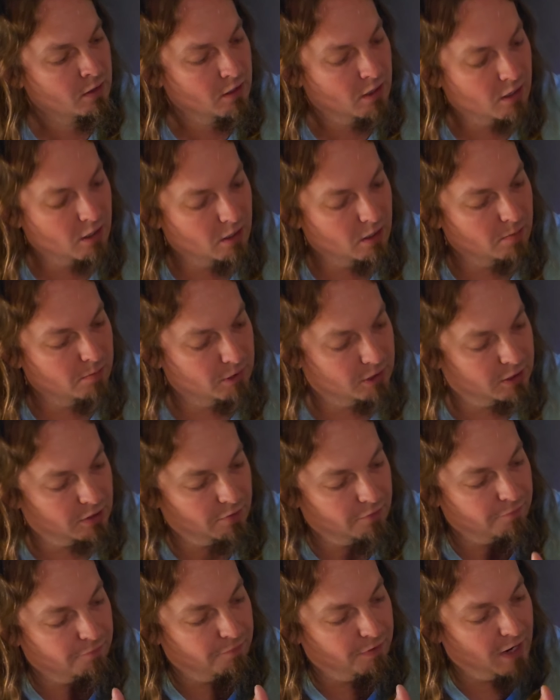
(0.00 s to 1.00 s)
It's a
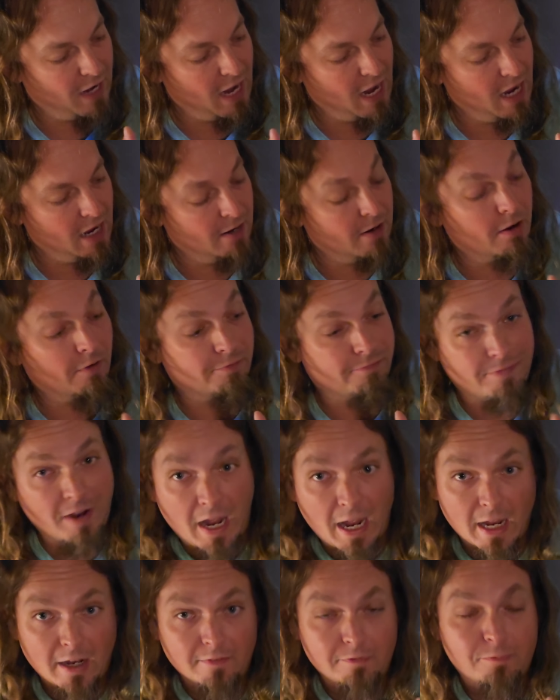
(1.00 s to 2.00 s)

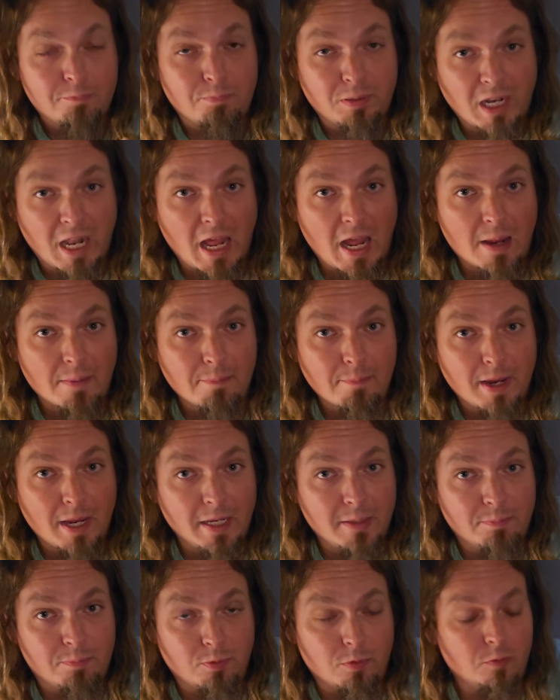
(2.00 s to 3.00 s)
5-ply
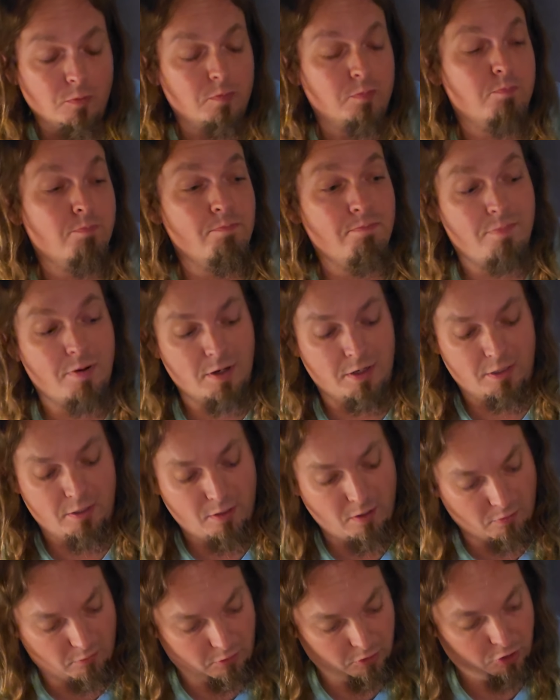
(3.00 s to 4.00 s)
maple,
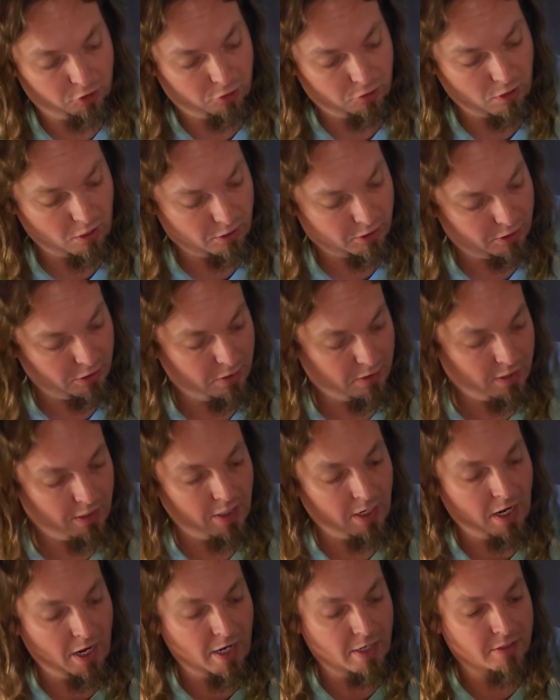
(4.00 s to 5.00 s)
construction.
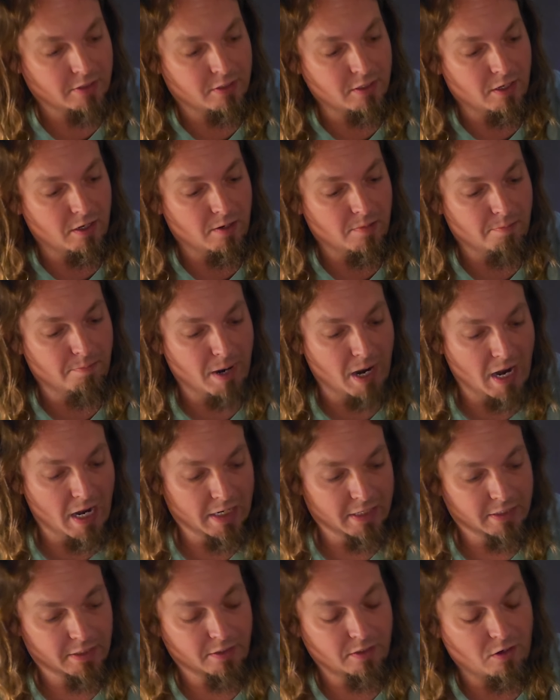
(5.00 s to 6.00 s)
It has the
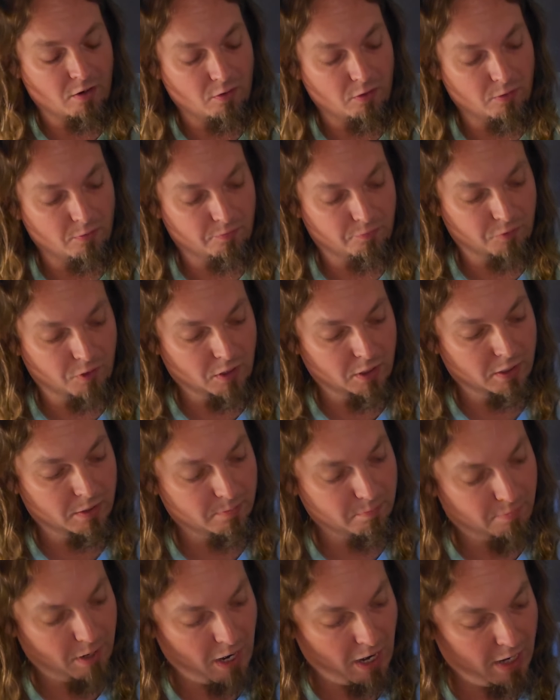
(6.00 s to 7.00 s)
binding on the front
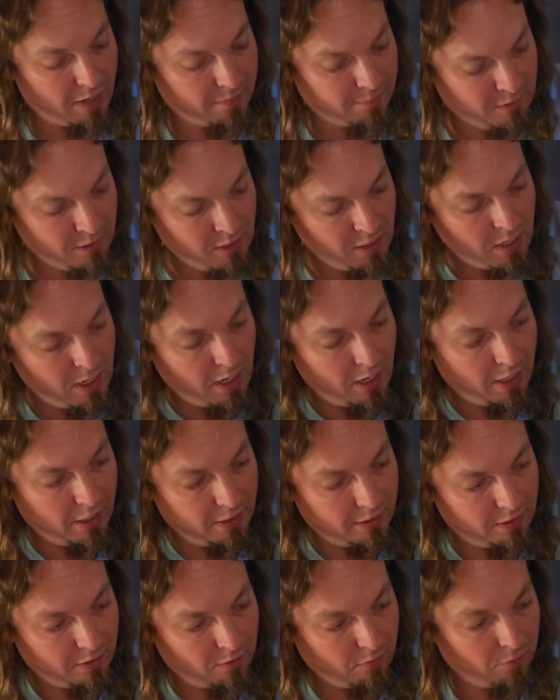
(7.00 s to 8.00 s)
and back
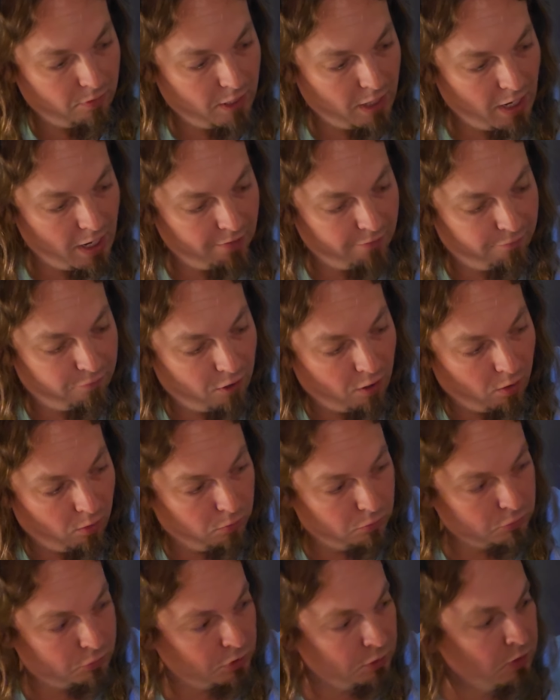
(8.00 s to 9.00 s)
and on the F
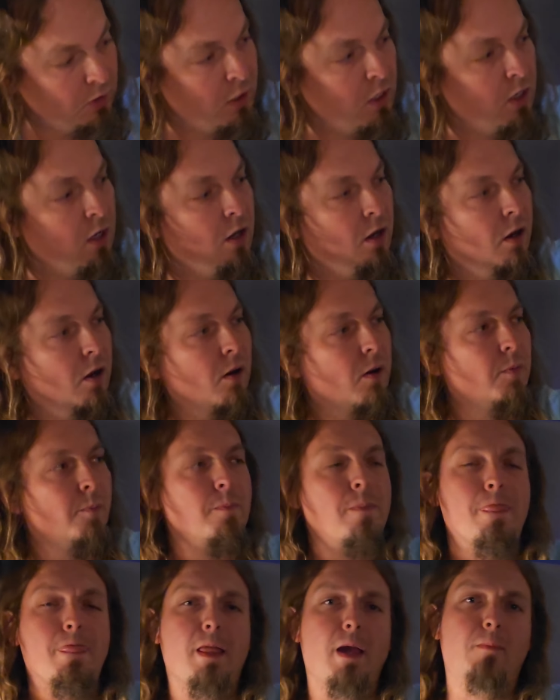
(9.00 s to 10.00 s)
holes. I'm
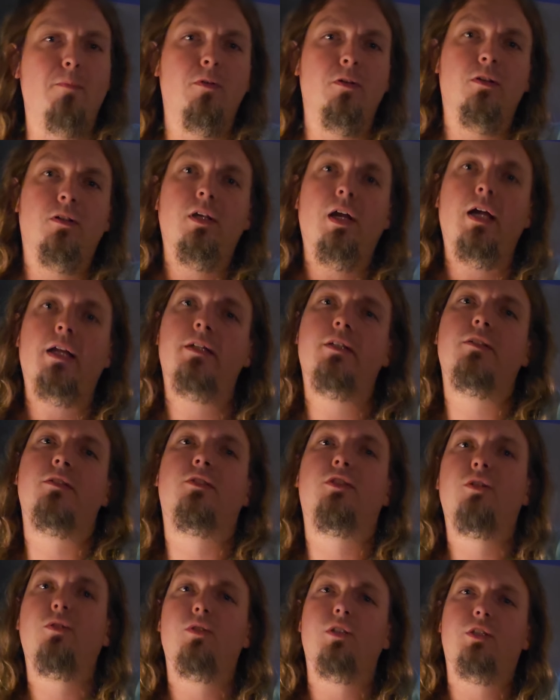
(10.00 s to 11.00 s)
gonna kind of
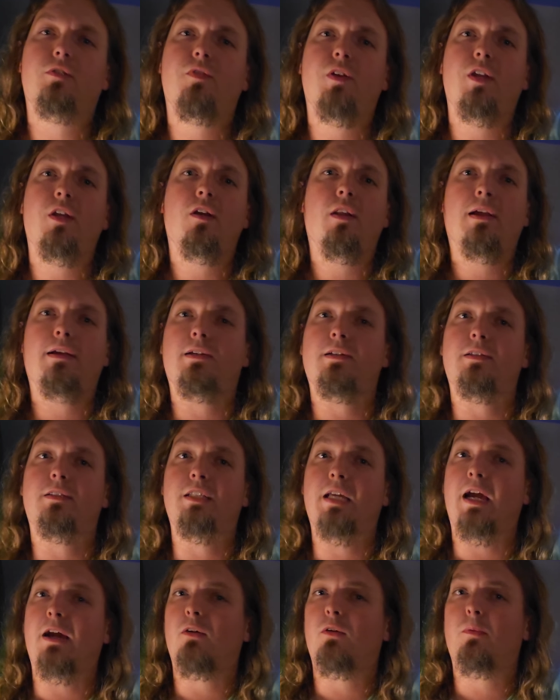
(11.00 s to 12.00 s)
do this video like a
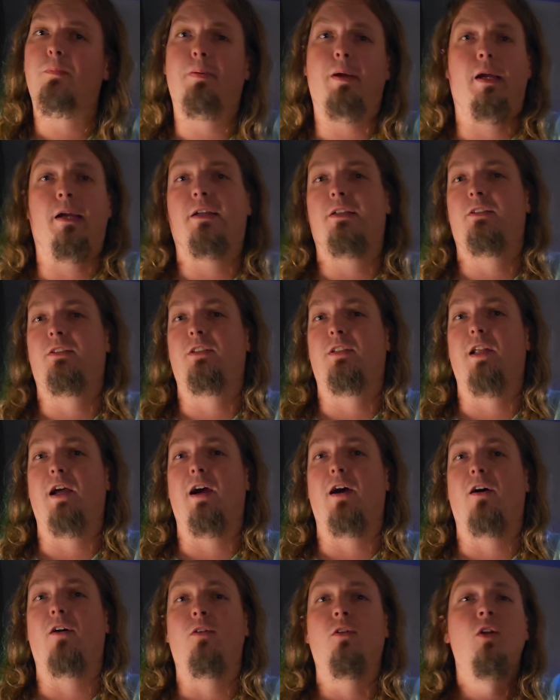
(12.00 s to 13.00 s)
Sour Patch
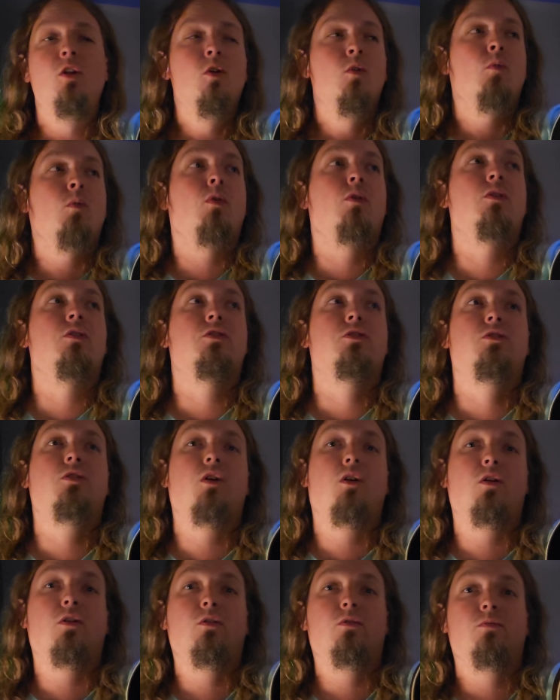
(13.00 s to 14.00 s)
style. We're gonna
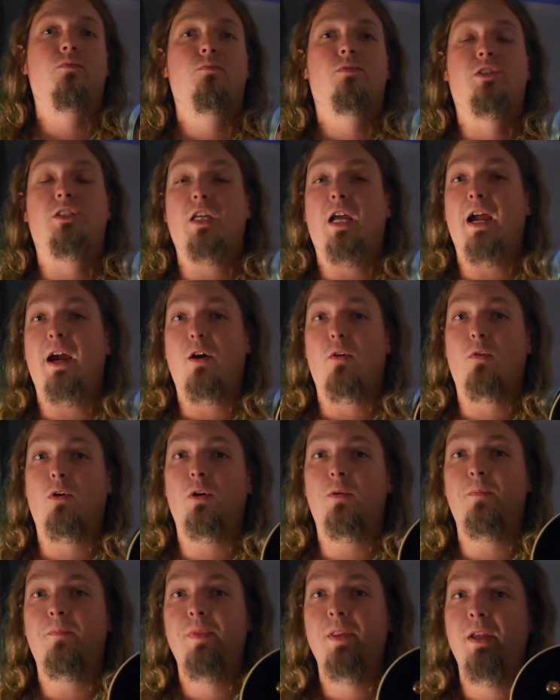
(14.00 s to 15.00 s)
start
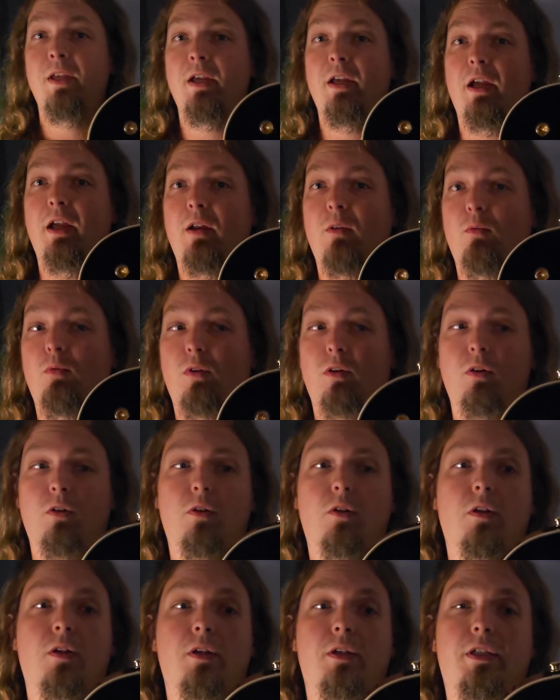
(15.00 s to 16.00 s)
sour and we're
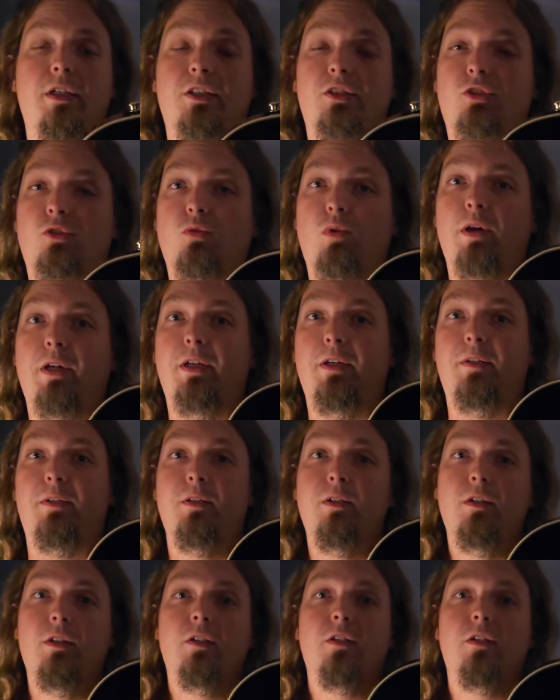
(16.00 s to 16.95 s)
gonna get sweet.